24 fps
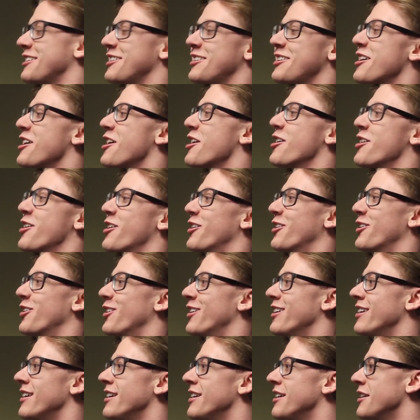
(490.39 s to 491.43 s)
no.
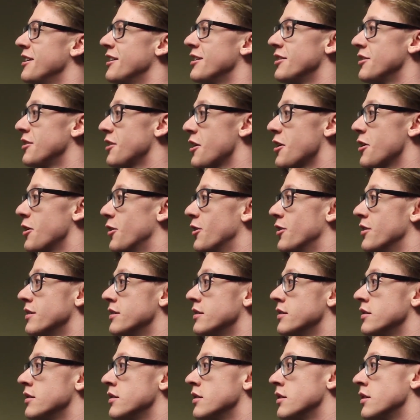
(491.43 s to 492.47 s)
No.
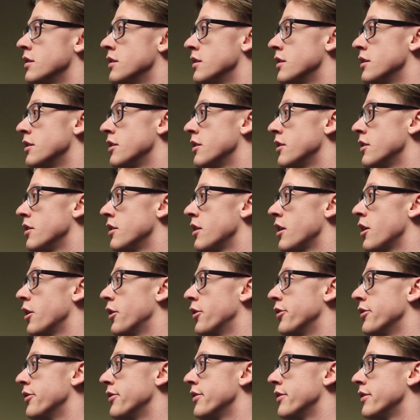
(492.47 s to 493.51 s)

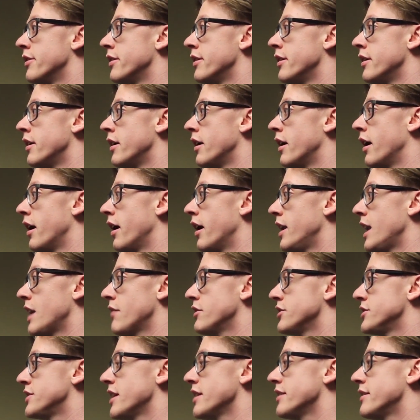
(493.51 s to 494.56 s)
No. I
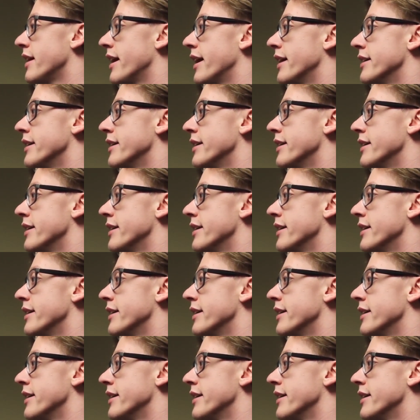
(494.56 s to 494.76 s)
never said